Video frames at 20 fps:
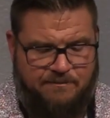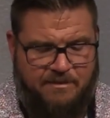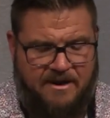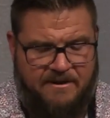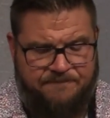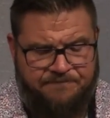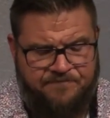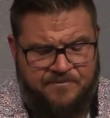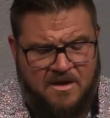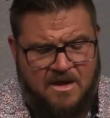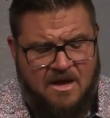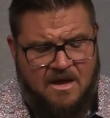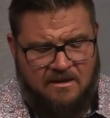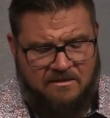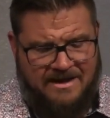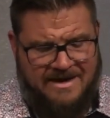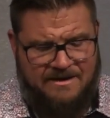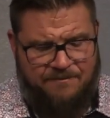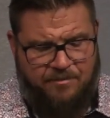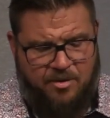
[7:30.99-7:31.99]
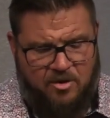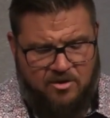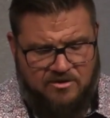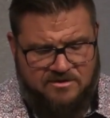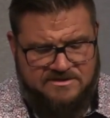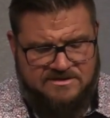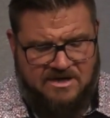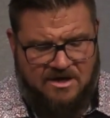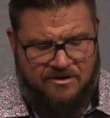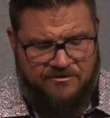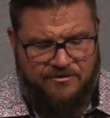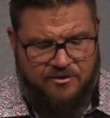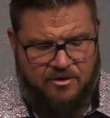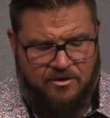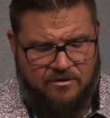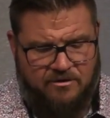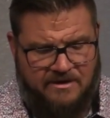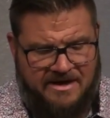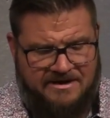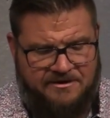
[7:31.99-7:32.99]
But like Paul's other
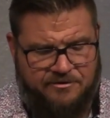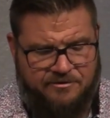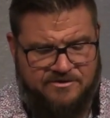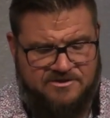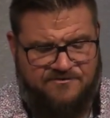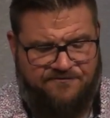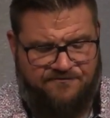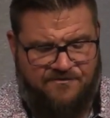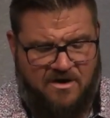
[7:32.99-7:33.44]
letters,